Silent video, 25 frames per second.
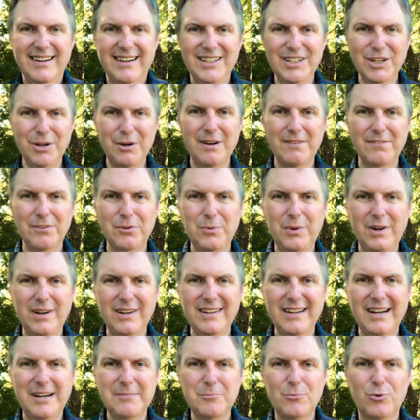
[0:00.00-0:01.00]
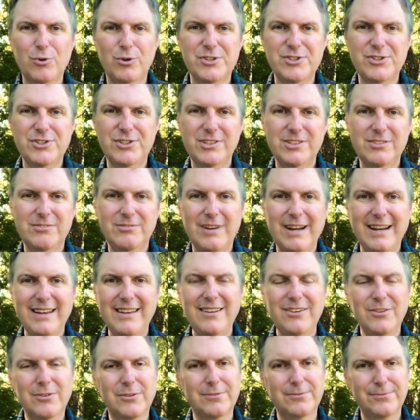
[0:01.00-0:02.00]
Hello everyone, I'm Christian Ready,
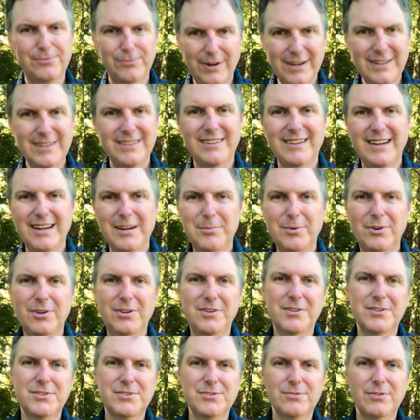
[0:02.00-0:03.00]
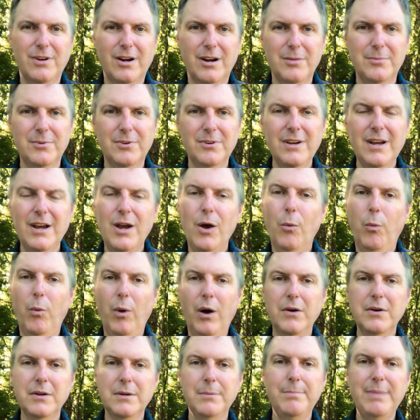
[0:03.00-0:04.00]
your friendly neighborhood astronomer.
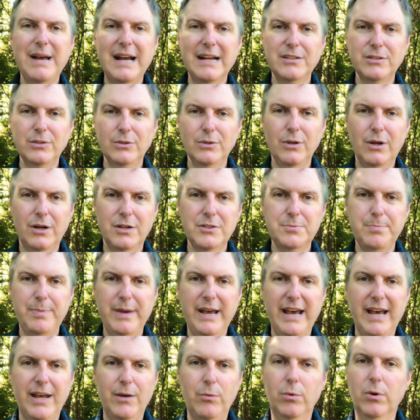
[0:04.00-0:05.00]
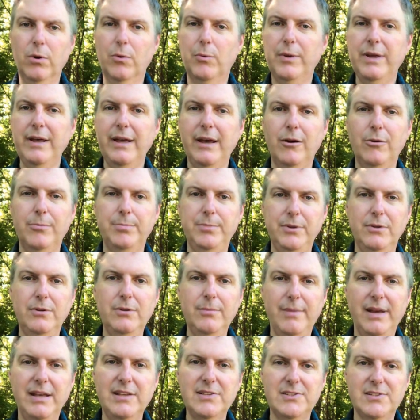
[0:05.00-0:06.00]
Welcome back to Launchpad, where we help you to
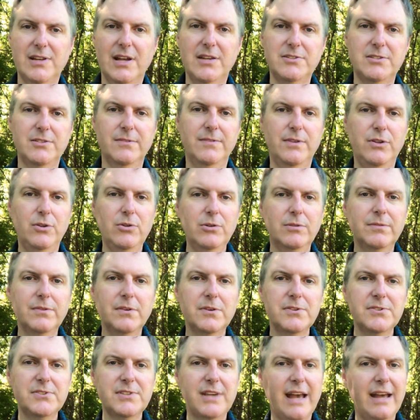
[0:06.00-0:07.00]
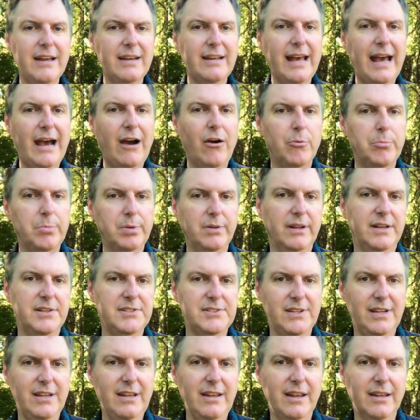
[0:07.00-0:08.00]
make sense of the universe and our
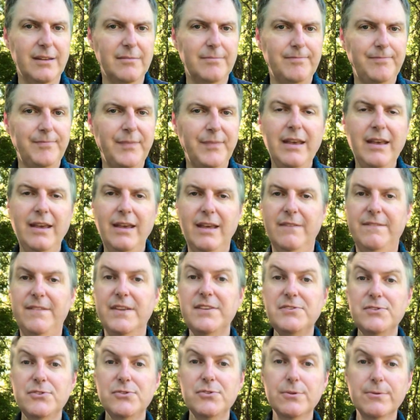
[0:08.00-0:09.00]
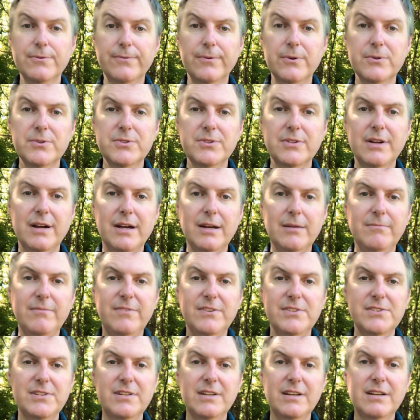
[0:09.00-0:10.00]
place in it. If this is your first time
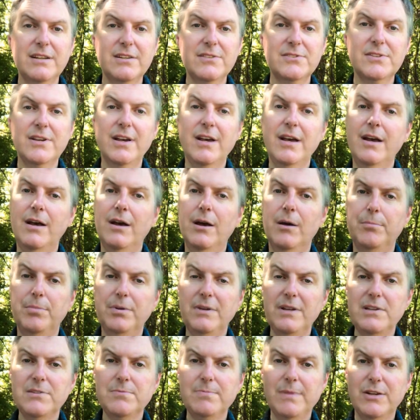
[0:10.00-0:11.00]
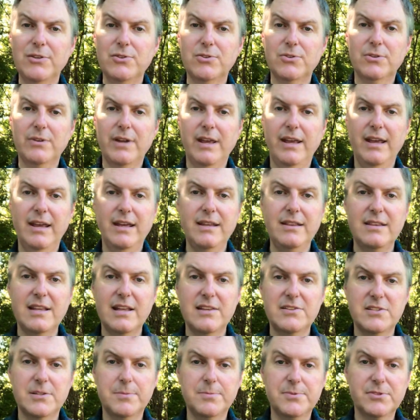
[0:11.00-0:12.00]
visiting us, please make sure to hit
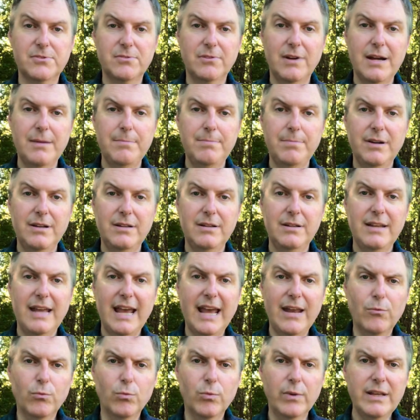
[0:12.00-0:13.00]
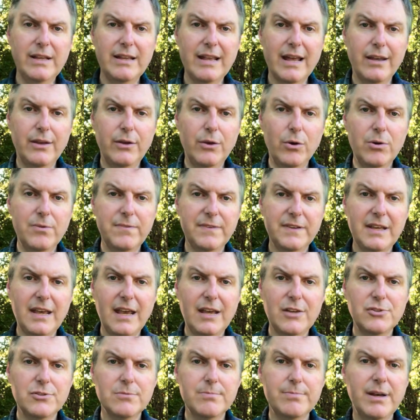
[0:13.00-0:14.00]
that subscribe button and ring that
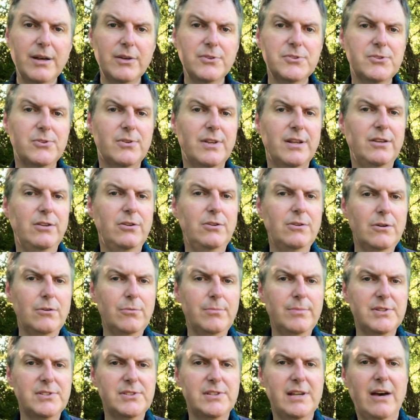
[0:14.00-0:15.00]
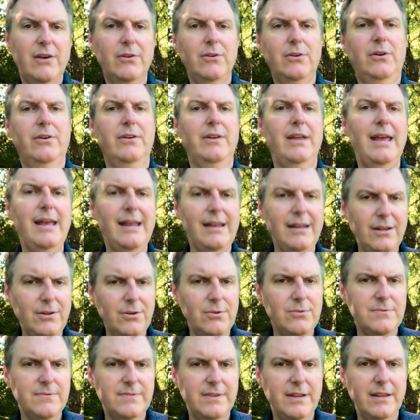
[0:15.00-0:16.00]
notification bell so that you don't miss out on any
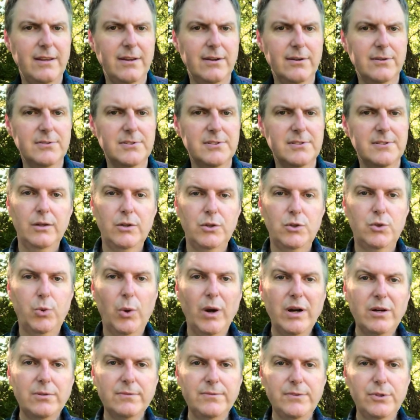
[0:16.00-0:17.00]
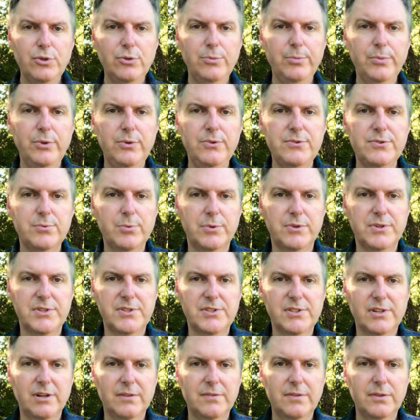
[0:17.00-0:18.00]
new videos. 12 new moons were
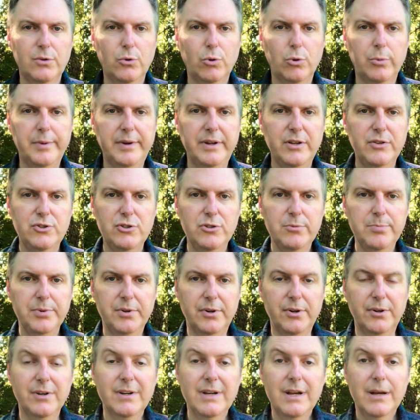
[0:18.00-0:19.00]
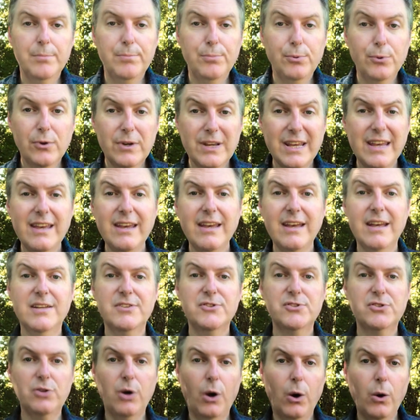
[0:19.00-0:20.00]
discovered orbiting Jupiter, bringing
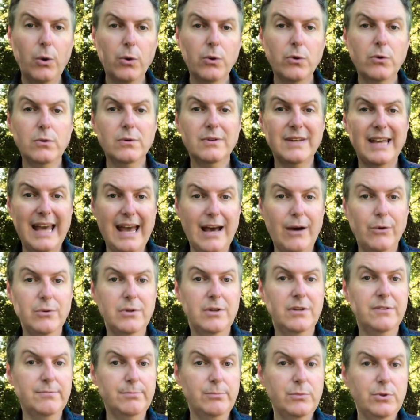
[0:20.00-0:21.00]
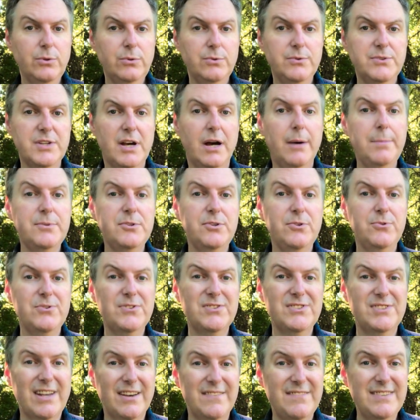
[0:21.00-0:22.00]
its total count of moons up to
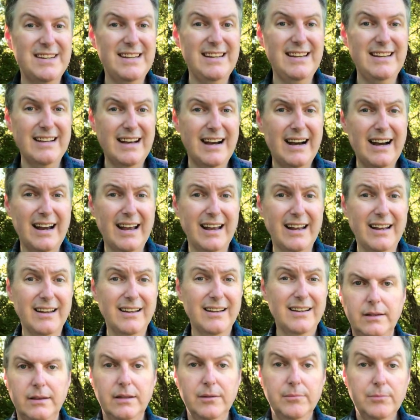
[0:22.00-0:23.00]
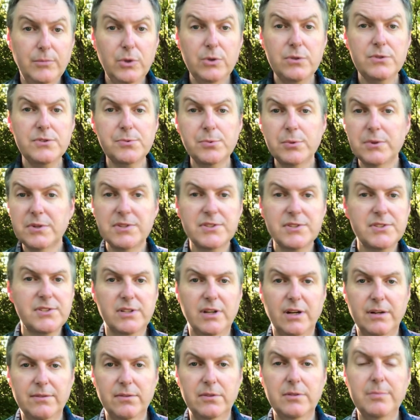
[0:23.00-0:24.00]
79. The moons were
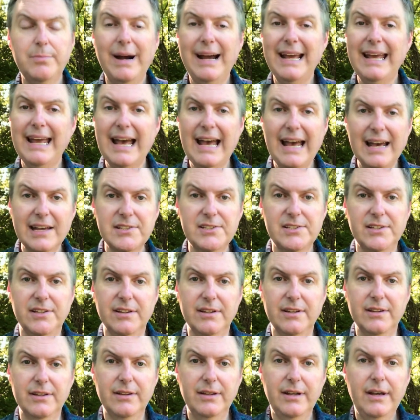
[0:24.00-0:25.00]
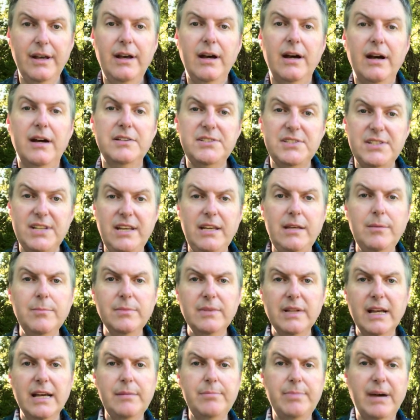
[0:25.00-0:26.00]
discovered by accident. A
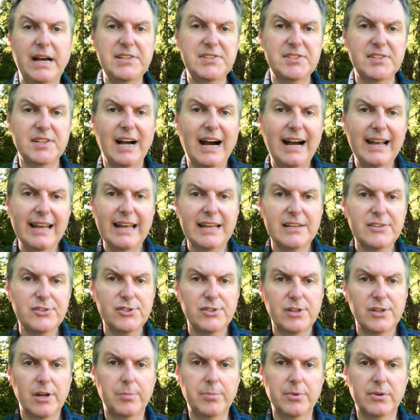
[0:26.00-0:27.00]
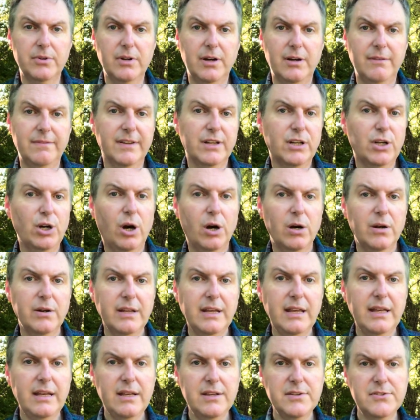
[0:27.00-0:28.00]
team led by Scott S. Sheppard of the
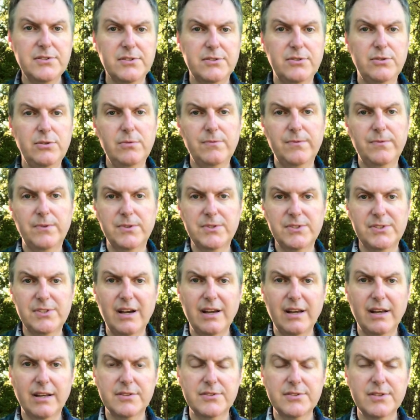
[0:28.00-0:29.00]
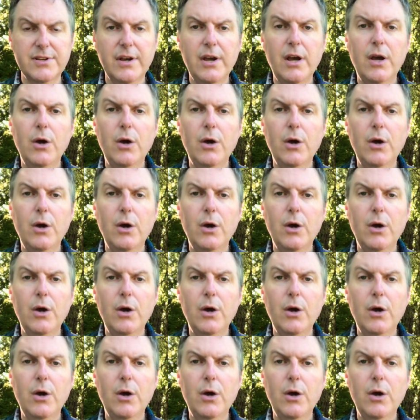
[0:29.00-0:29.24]
Carnegie Institute for Science